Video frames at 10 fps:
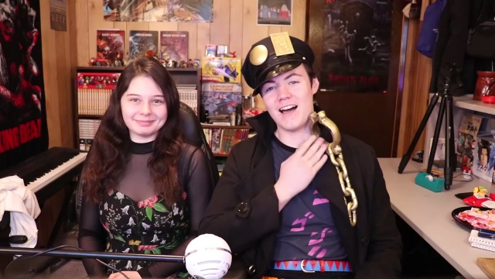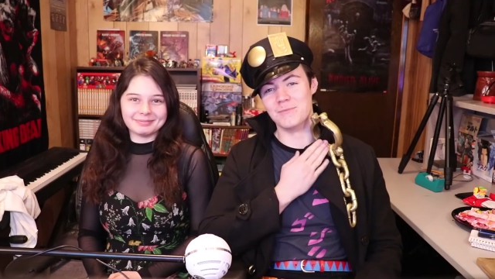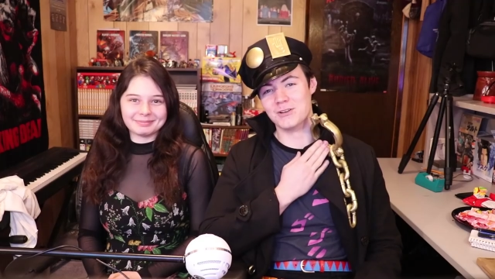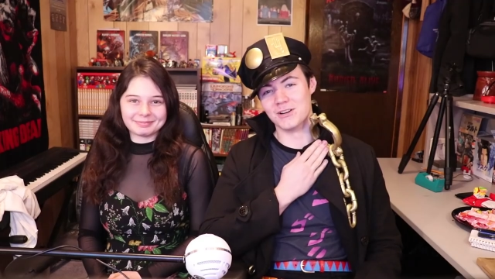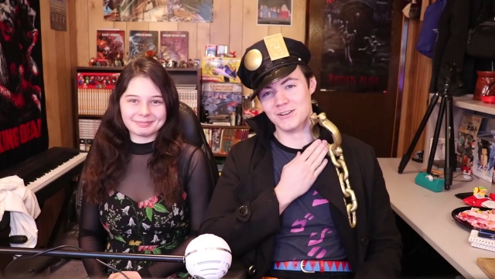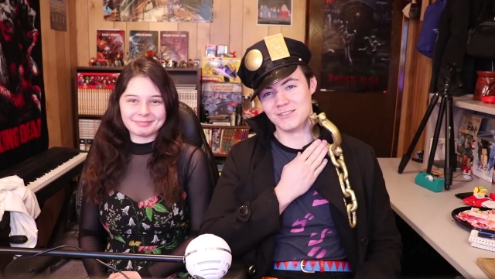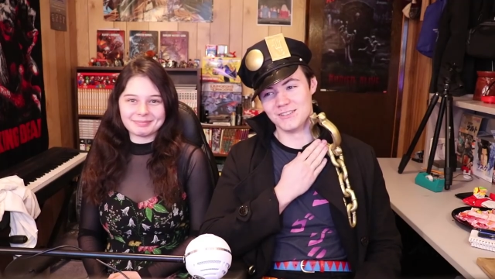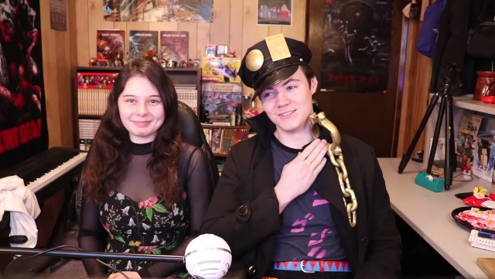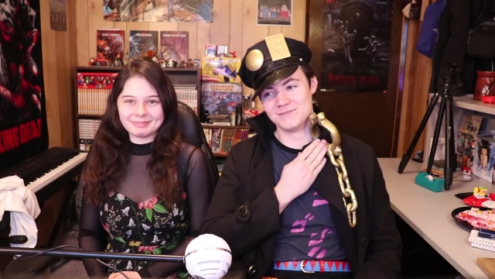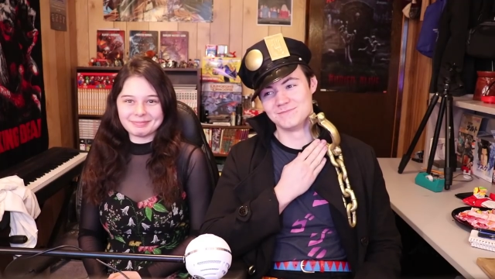Speaker 1: I'm
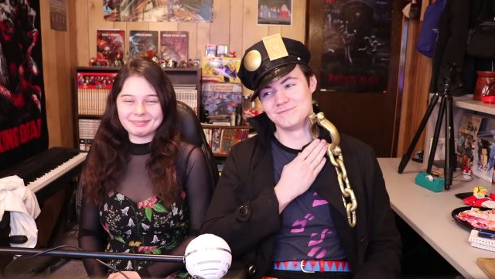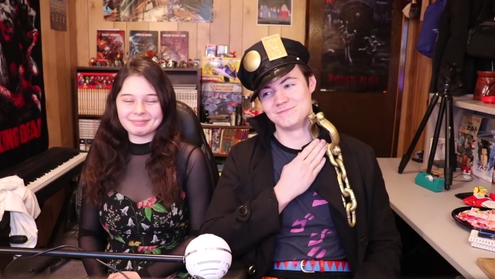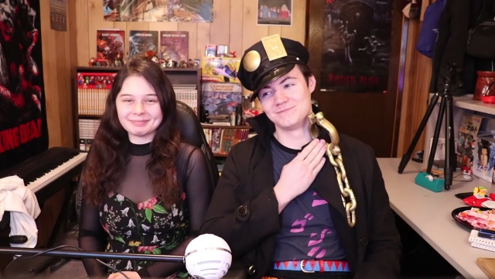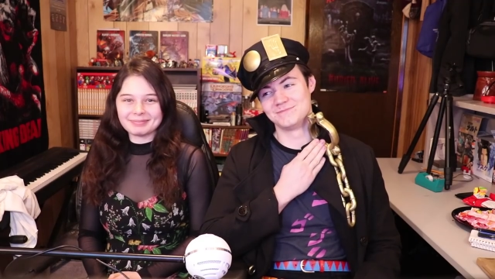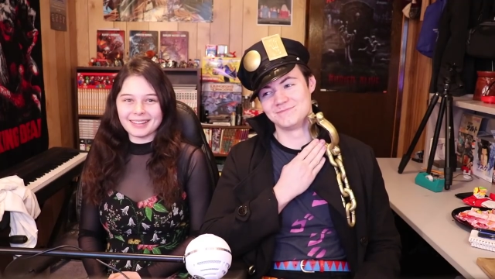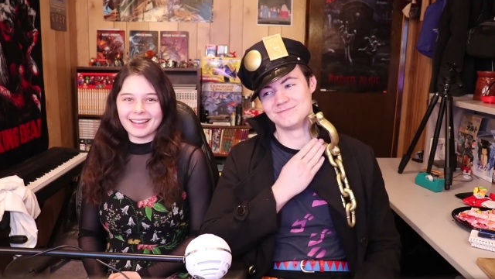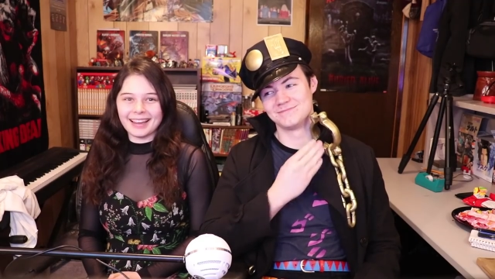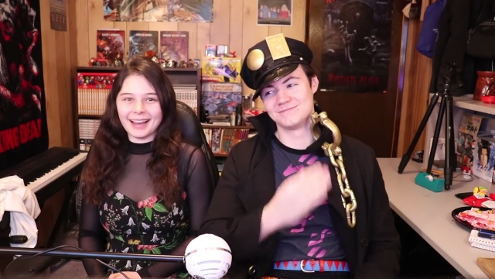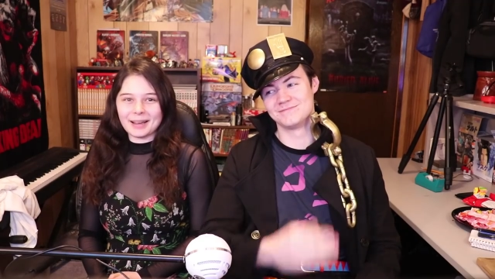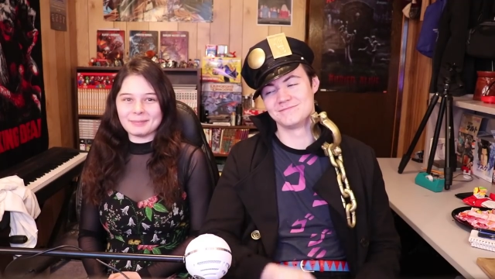Carson.
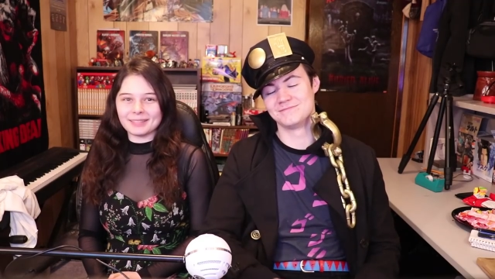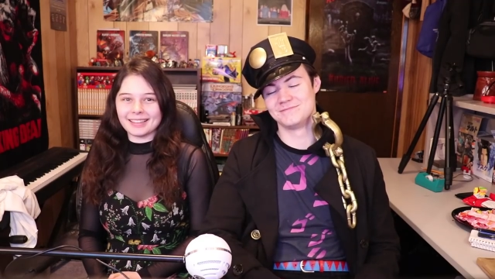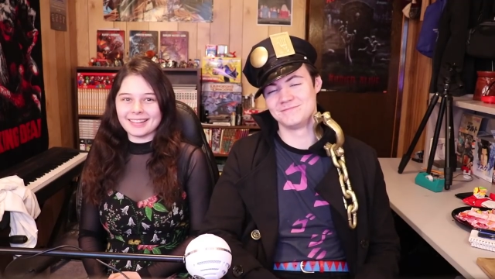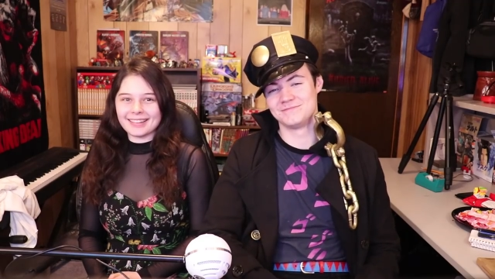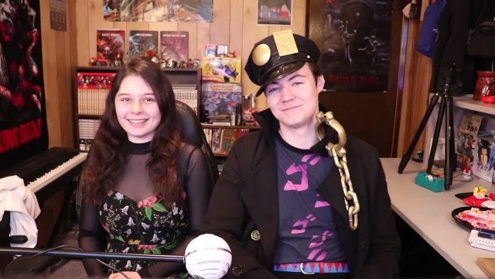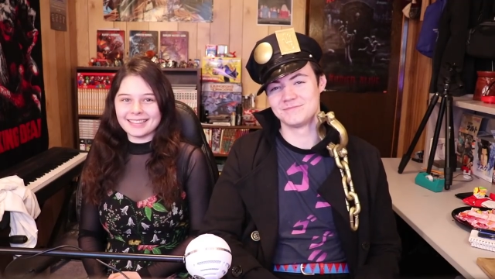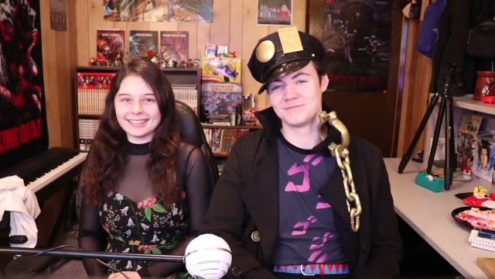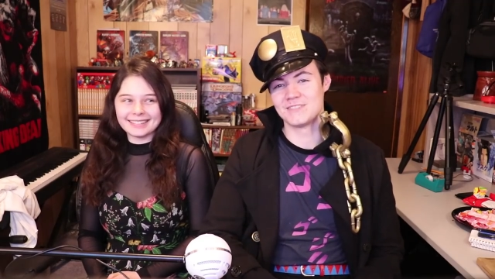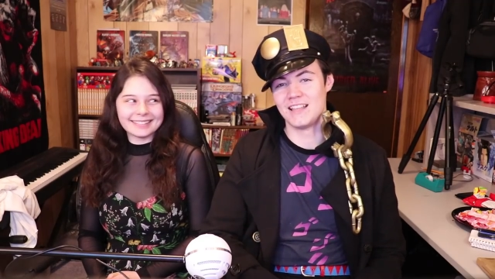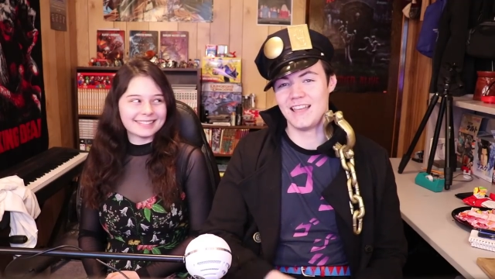
Speaker 2: I'm Lindsay.
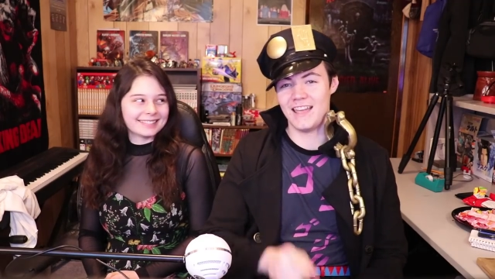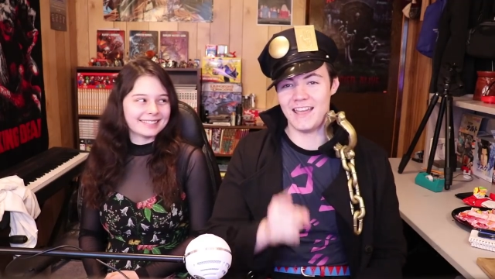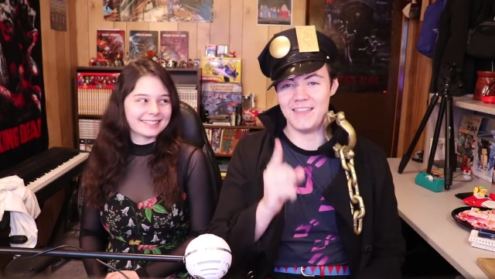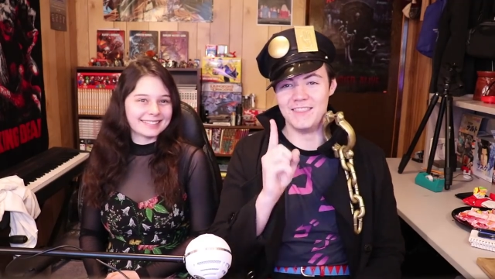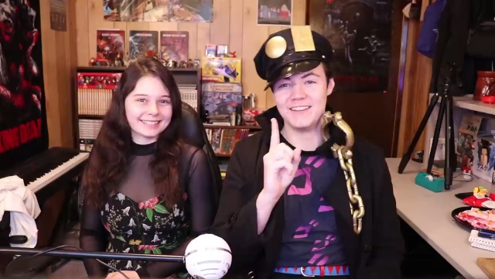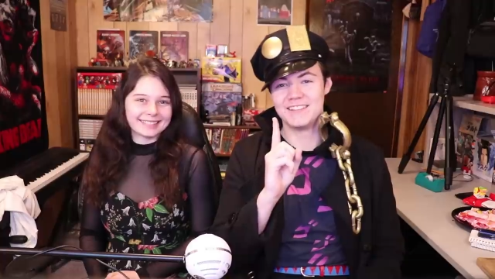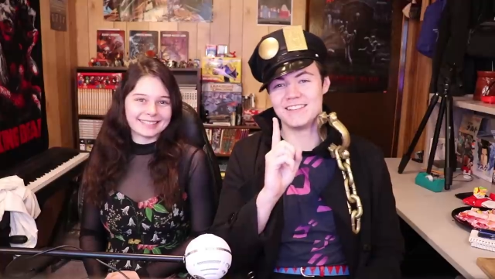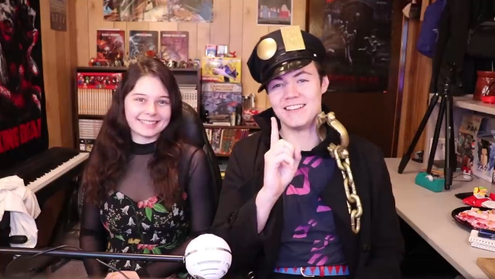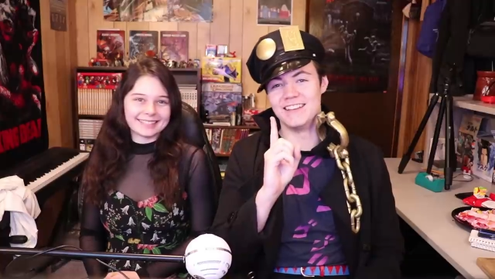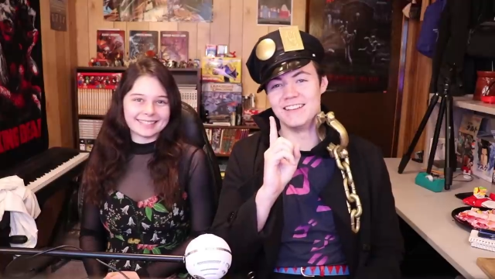
Speaker 1: And this
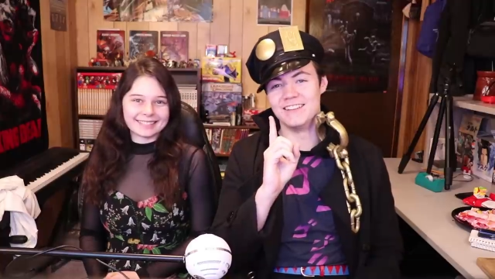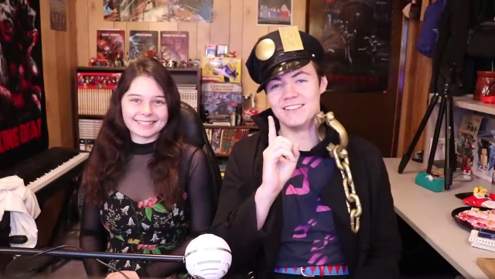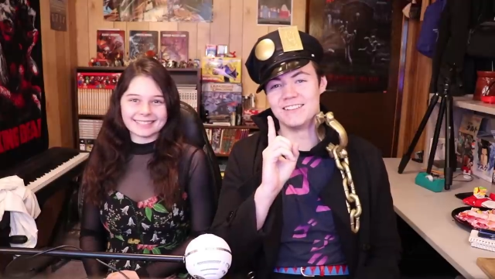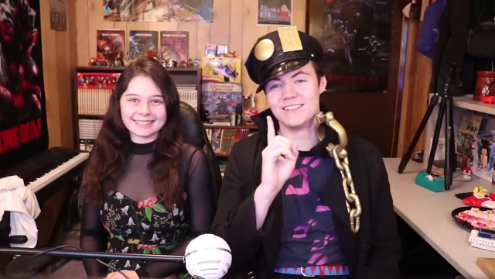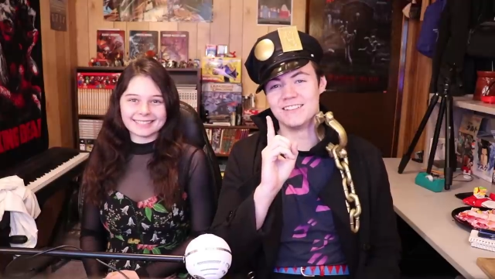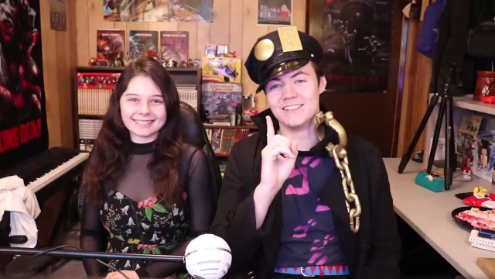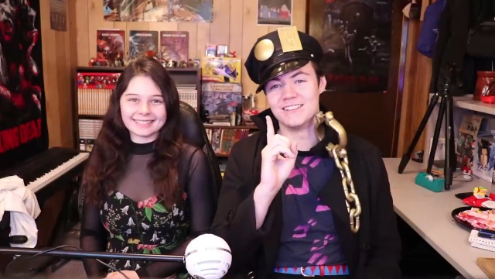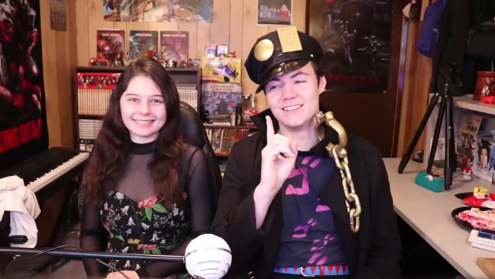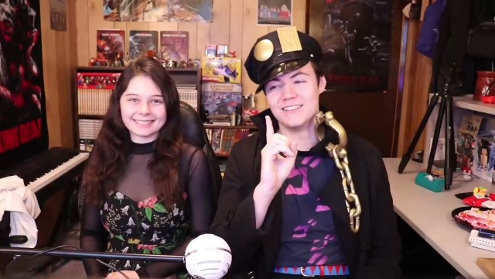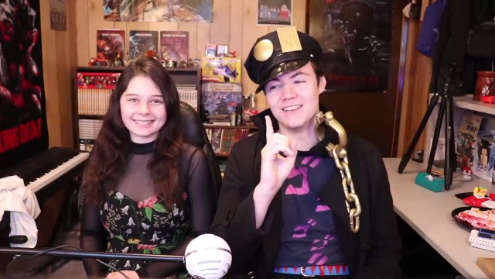is
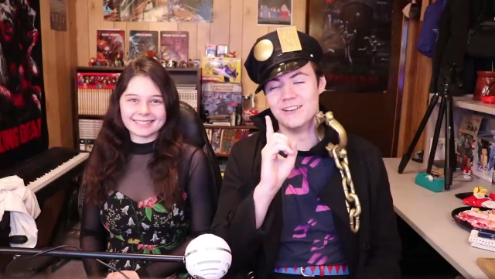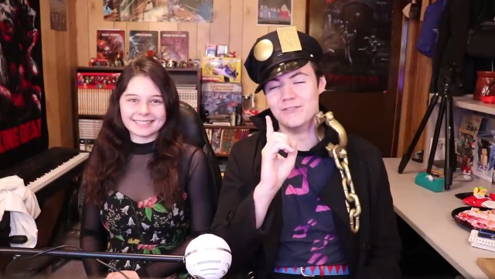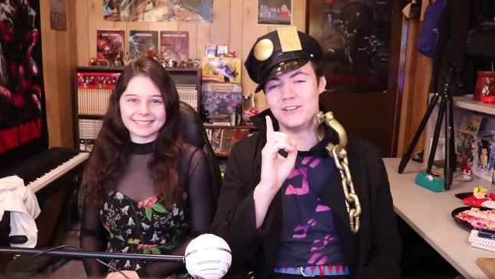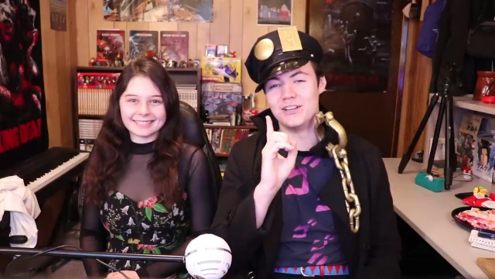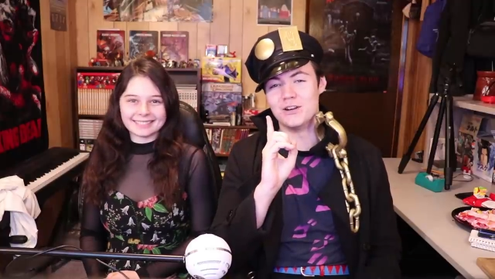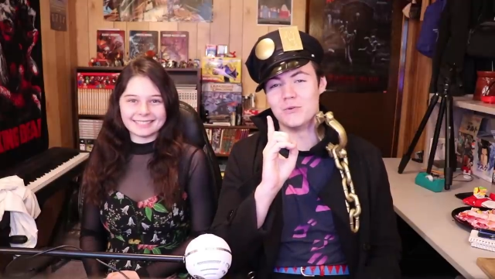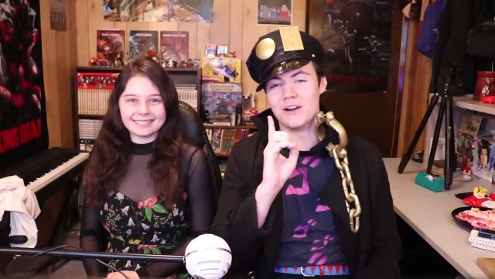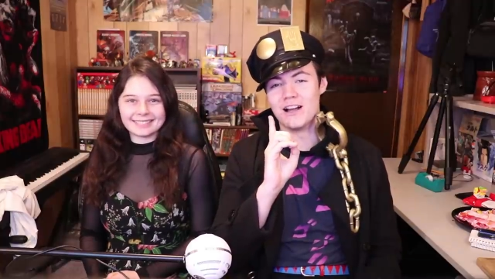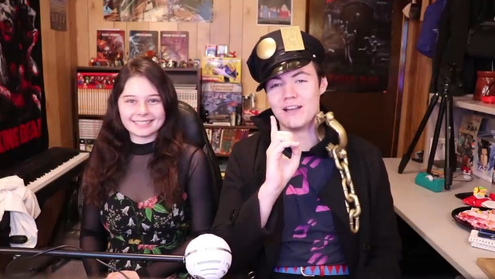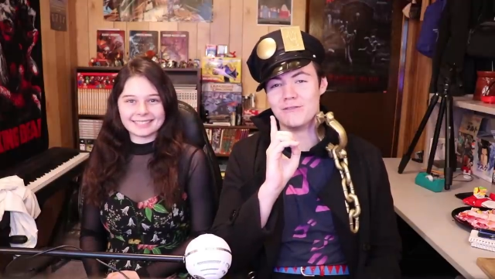a video
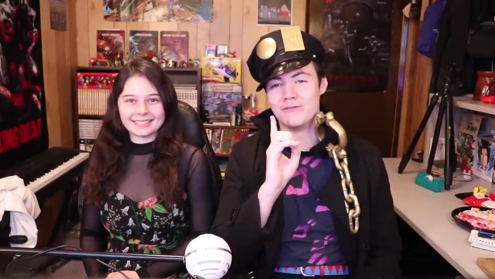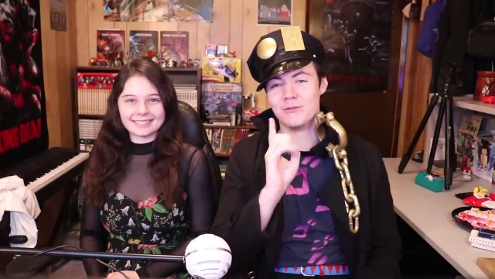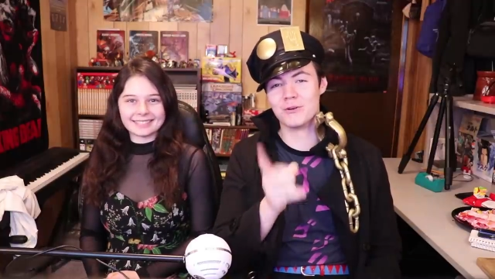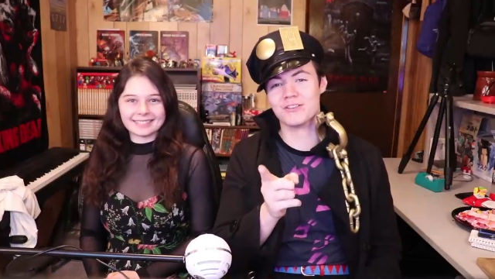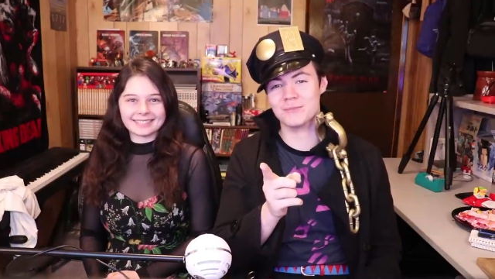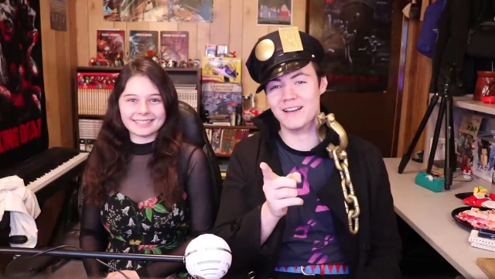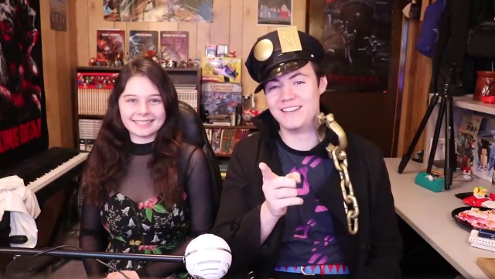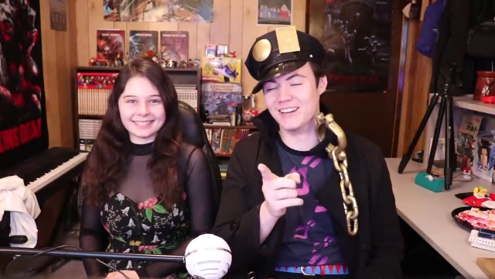where I force my